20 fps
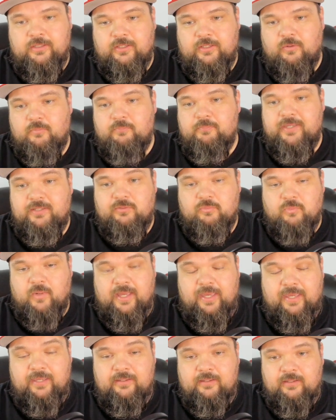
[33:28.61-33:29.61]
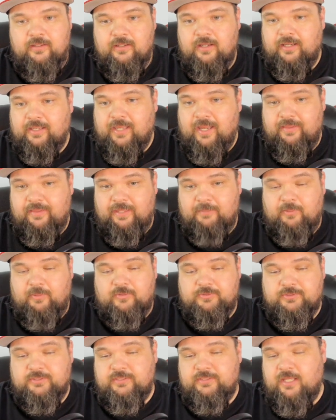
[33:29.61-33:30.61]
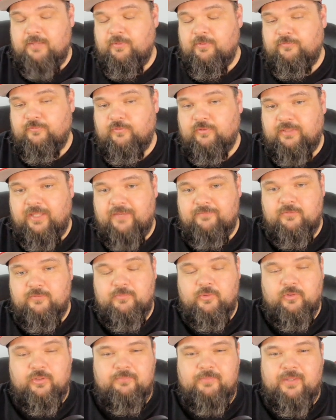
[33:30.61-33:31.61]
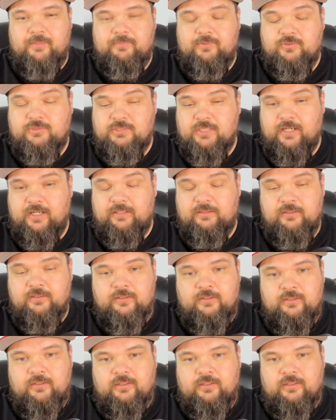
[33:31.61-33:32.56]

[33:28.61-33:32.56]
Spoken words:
midway, a guy like Paulson Adebo for $11 million. Maybe you sign